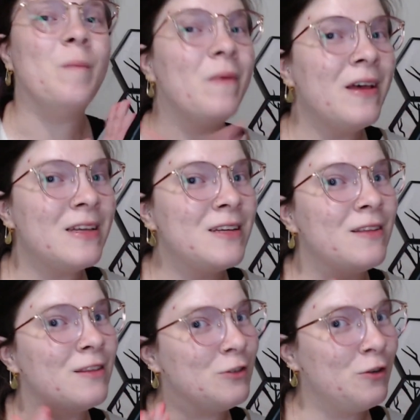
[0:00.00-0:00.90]
But
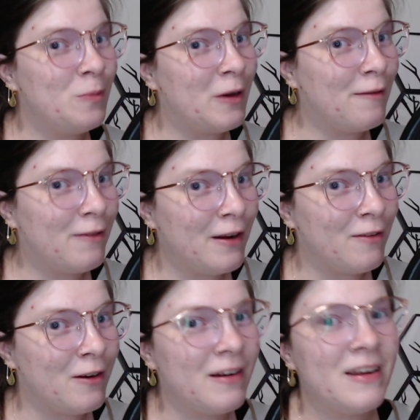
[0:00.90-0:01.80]
The Truth About
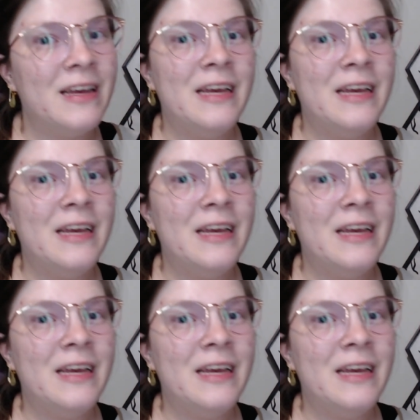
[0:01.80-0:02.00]
Forever